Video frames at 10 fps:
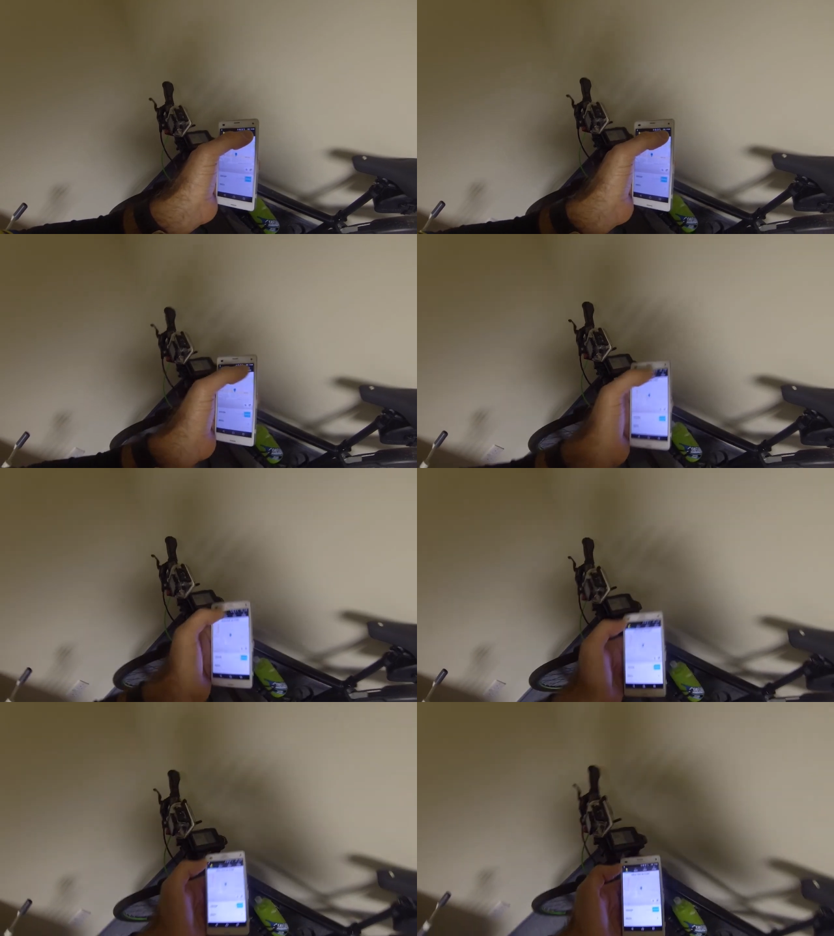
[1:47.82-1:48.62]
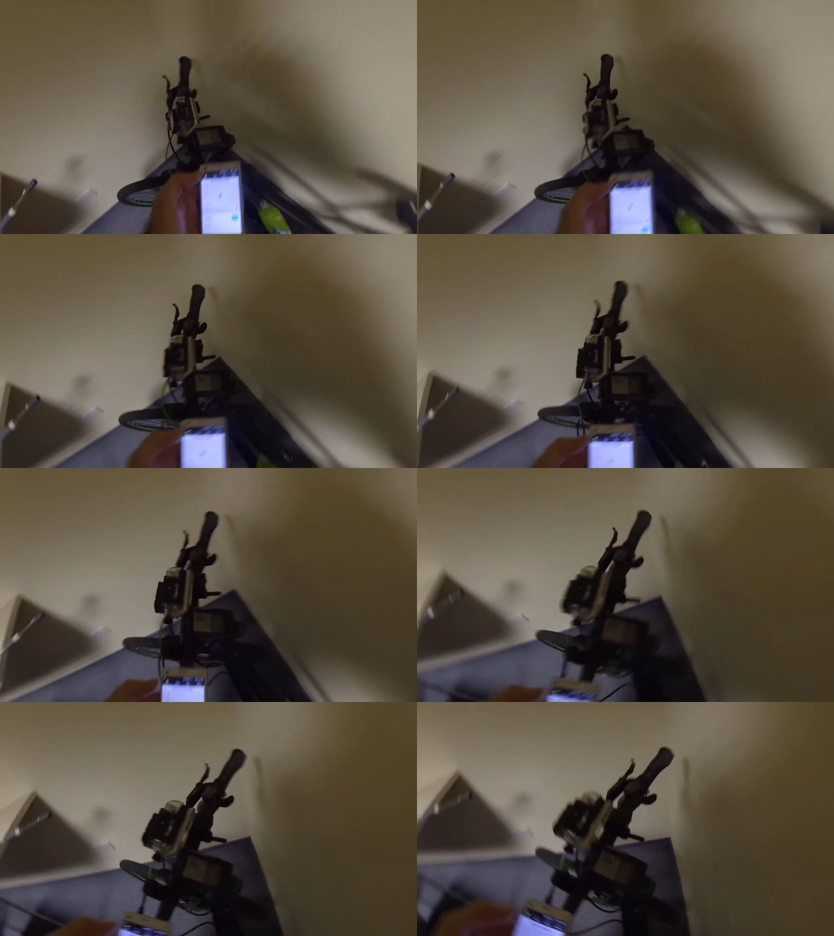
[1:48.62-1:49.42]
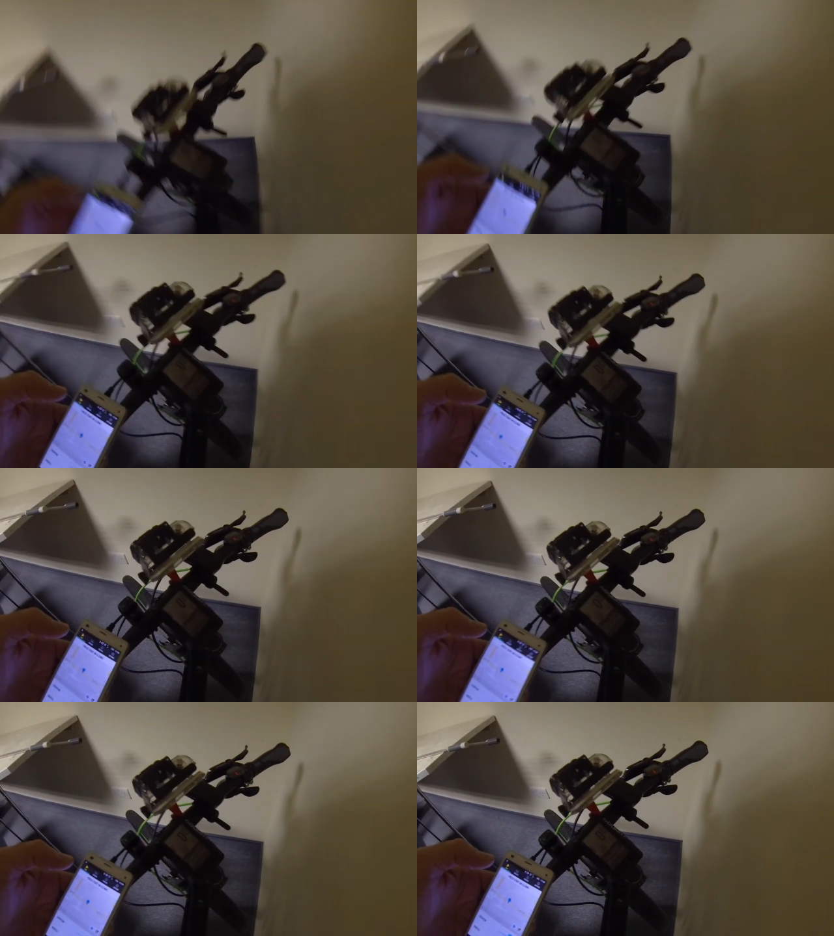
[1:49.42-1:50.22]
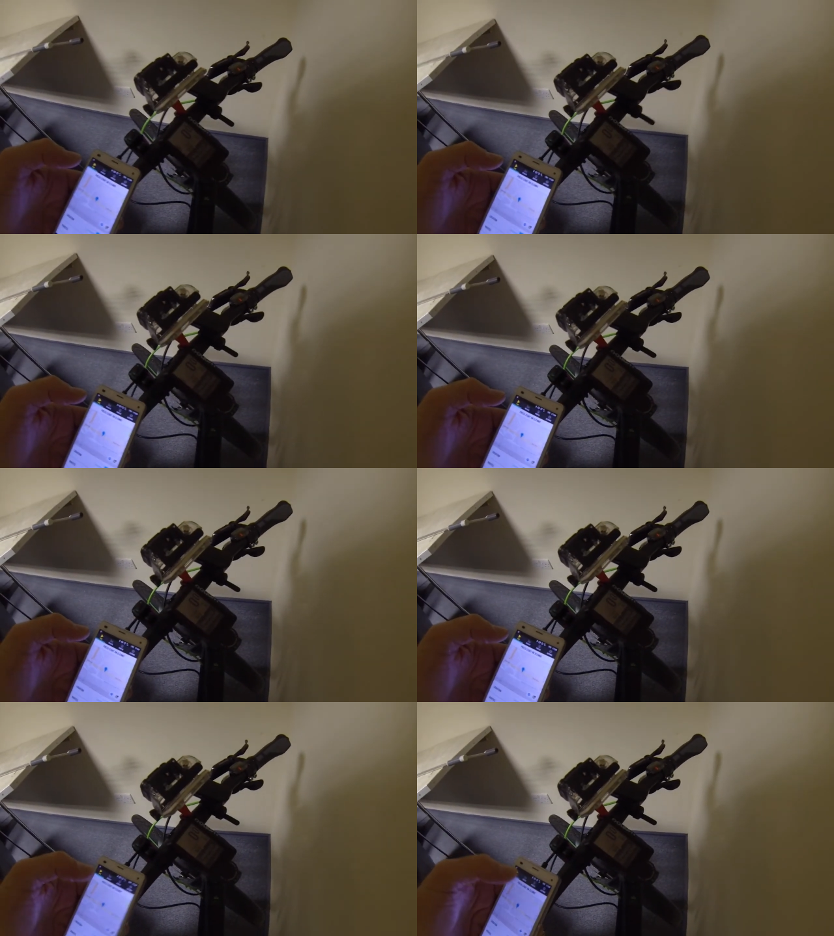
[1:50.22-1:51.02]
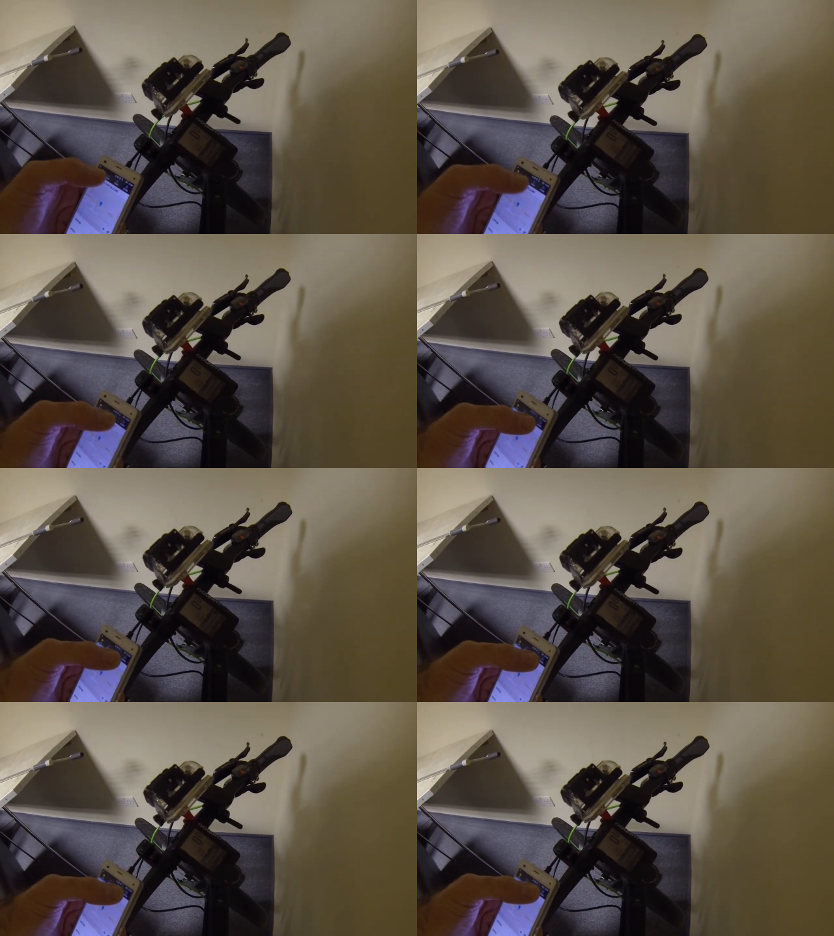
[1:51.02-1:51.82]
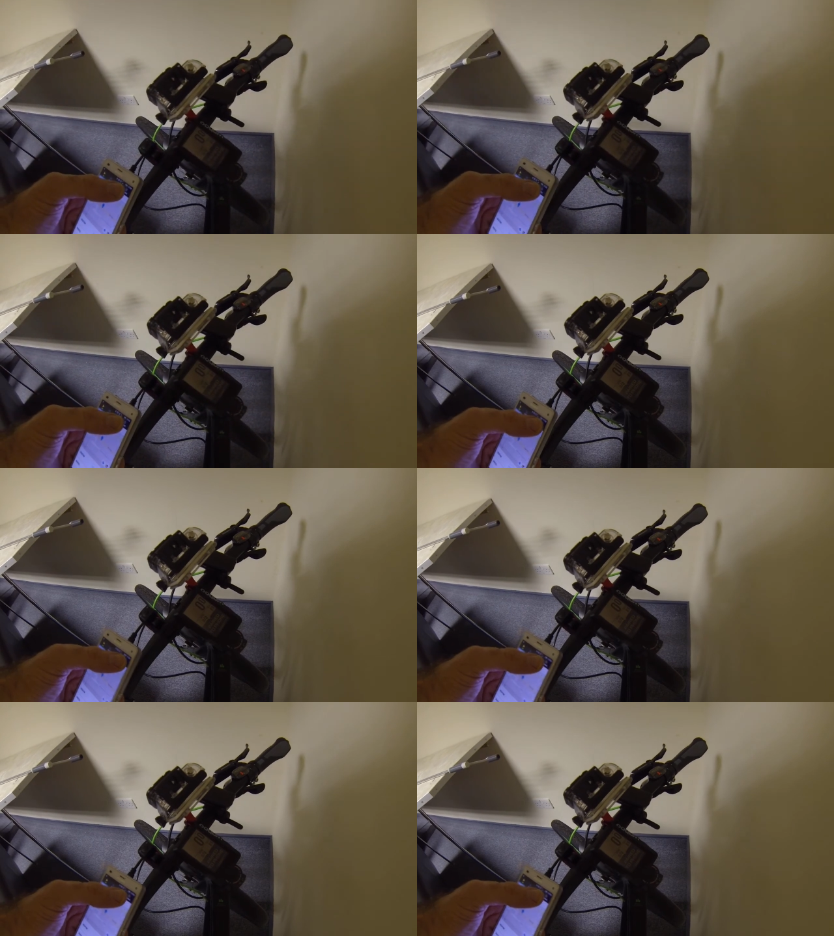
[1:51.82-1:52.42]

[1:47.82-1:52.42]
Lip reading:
No face is visible, so there are no lips to read.